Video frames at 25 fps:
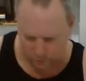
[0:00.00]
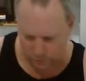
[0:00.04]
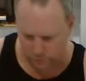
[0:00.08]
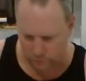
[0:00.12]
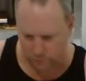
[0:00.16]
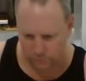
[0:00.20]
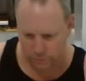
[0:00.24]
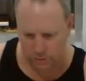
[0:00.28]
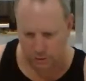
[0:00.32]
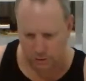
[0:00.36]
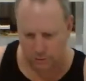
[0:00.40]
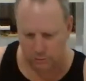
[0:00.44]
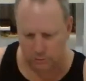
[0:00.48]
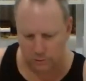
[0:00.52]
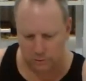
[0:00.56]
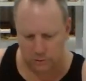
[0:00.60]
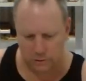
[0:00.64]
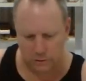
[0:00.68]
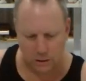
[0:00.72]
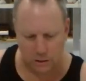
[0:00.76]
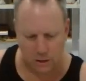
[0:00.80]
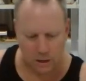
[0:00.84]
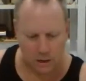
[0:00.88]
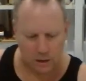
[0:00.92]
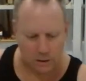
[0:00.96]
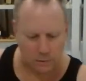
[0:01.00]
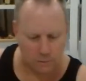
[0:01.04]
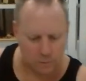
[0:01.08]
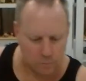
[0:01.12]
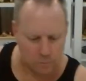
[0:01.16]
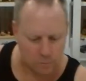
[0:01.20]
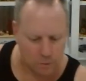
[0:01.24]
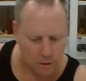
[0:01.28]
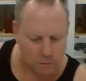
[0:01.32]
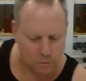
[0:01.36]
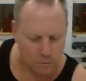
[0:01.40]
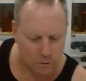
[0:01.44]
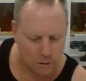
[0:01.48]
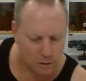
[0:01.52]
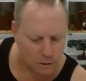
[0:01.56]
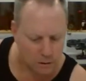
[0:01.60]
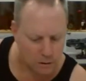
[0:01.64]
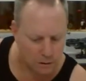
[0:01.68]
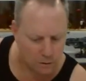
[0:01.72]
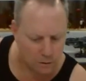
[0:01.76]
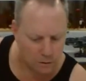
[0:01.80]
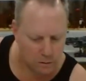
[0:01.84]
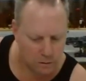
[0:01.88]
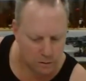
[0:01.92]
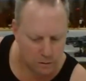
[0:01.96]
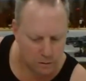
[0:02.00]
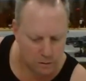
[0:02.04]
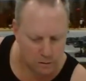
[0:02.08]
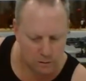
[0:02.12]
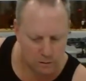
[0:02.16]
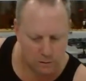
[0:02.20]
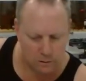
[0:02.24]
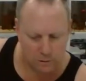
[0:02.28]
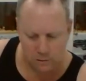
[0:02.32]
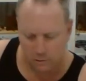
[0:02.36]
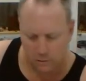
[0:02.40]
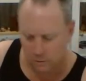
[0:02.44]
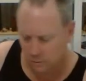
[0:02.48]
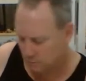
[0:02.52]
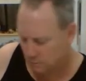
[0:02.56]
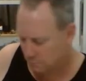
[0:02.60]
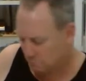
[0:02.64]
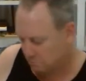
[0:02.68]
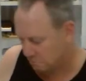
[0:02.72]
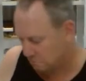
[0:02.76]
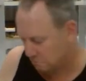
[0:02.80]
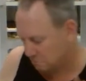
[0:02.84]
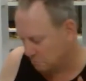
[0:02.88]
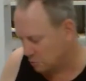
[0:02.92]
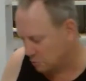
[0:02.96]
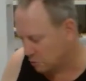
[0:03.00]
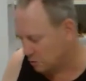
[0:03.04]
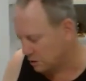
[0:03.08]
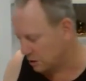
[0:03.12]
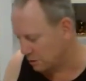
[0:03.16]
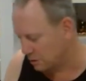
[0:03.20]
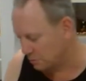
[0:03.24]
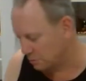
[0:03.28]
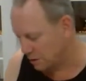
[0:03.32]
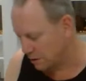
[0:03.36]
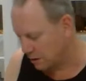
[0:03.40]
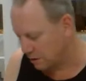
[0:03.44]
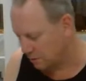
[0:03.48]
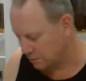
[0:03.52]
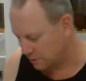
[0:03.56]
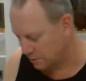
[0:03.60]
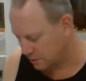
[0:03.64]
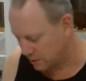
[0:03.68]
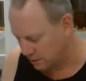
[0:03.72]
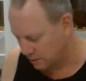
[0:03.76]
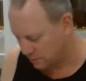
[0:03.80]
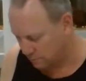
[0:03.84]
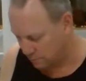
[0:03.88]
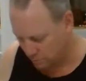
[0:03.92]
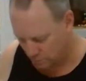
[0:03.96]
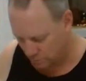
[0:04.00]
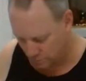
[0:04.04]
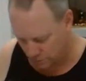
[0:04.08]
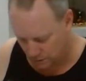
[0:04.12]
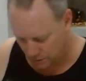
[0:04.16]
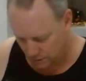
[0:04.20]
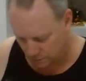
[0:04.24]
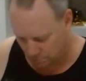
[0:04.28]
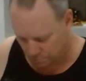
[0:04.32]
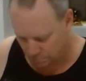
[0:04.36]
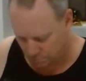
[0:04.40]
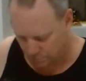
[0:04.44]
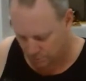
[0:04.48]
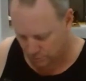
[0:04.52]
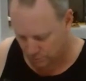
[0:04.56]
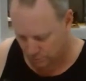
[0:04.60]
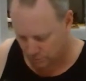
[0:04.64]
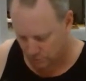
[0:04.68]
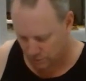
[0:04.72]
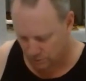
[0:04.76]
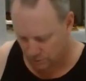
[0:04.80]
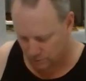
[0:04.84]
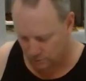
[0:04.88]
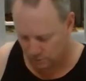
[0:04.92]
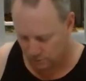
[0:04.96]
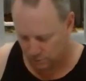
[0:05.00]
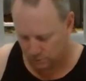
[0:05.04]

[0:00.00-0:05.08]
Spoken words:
I thought they were just capes. Maybe they're not. We'll keep going, eh? We'll keep building.